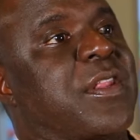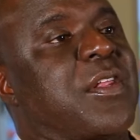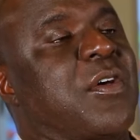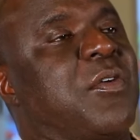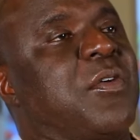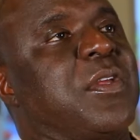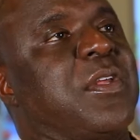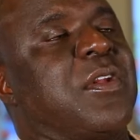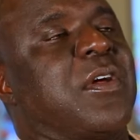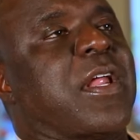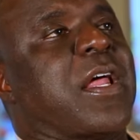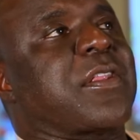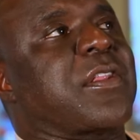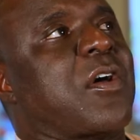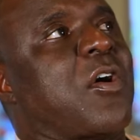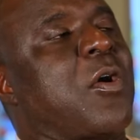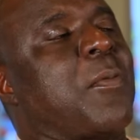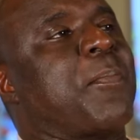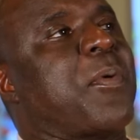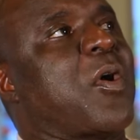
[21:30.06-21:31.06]
So, you know, that's
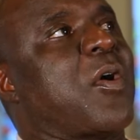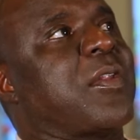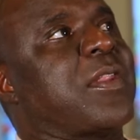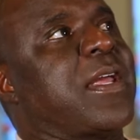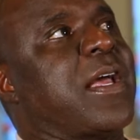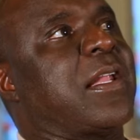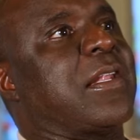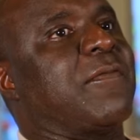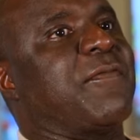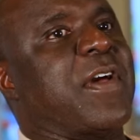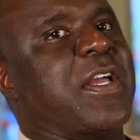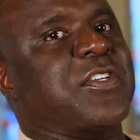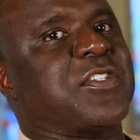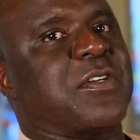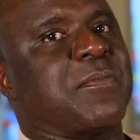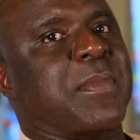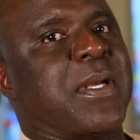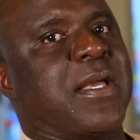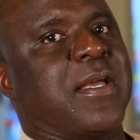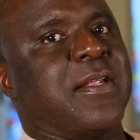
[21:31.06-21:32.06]
all part of the
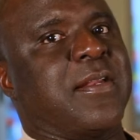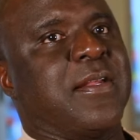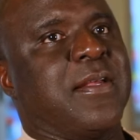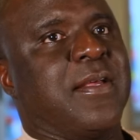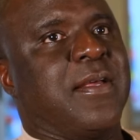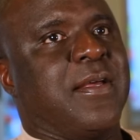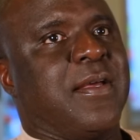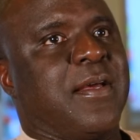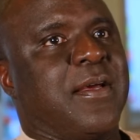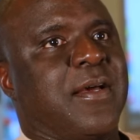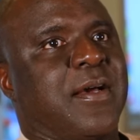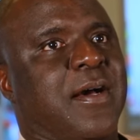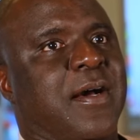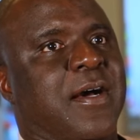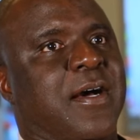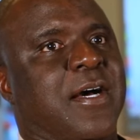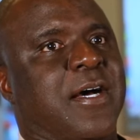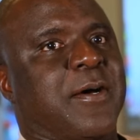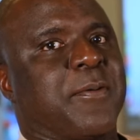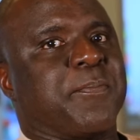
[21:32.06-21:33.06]
elevation, man.
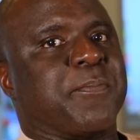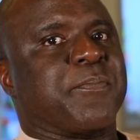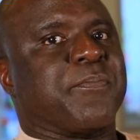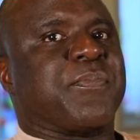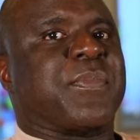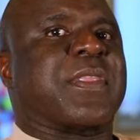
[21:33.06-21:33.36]
Mm-hmm.